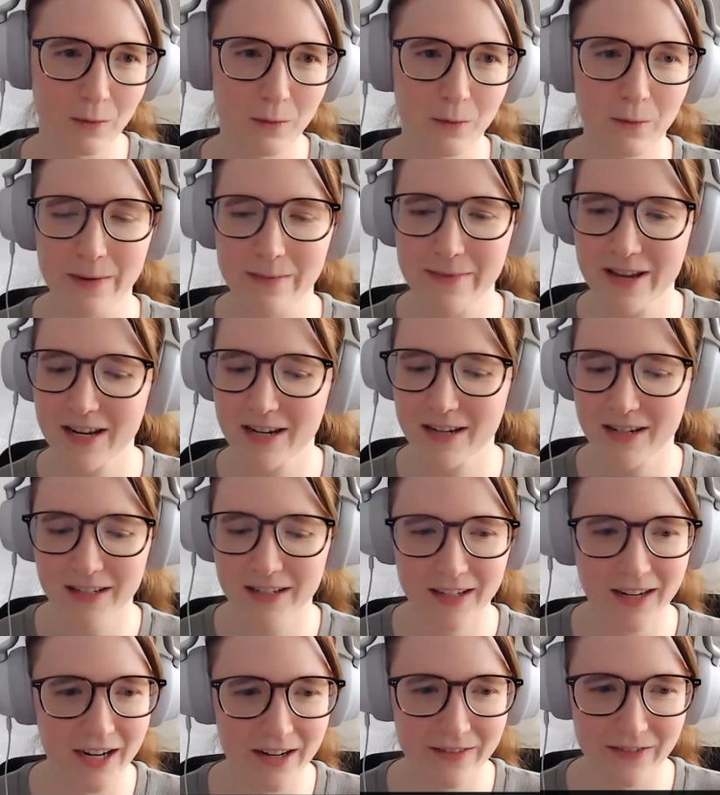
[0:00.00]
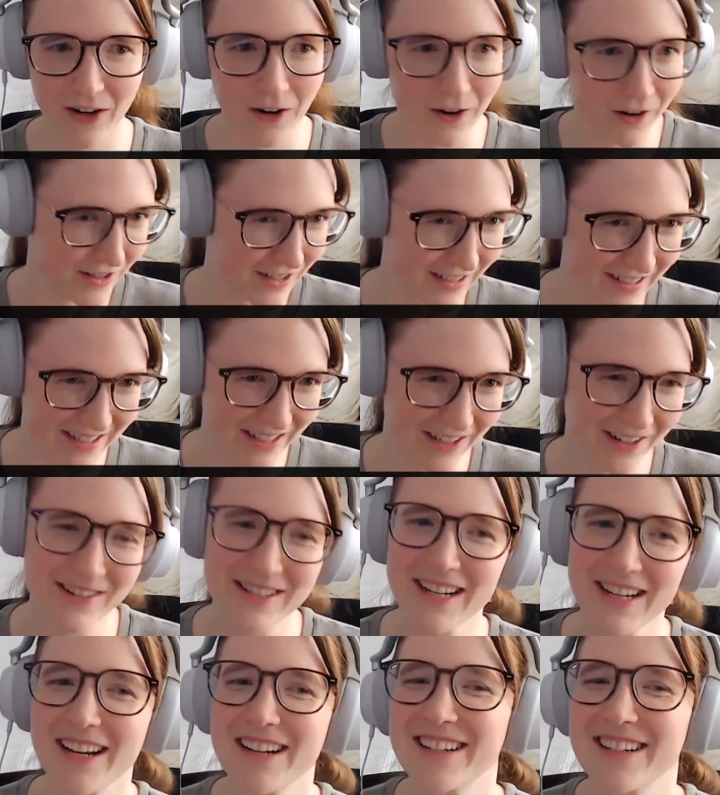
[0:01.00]
women to kind of encourage us to go
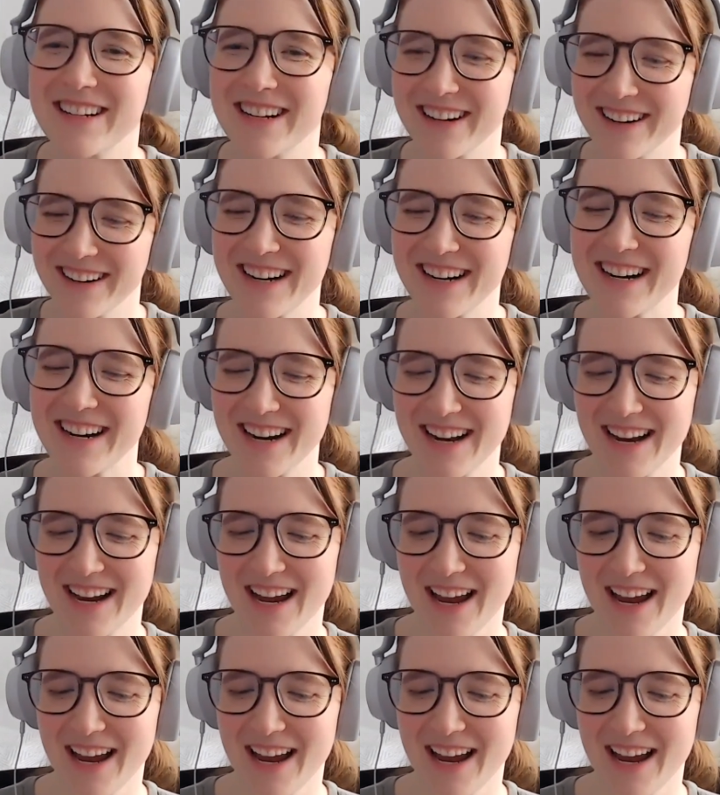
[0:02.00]
into engineering.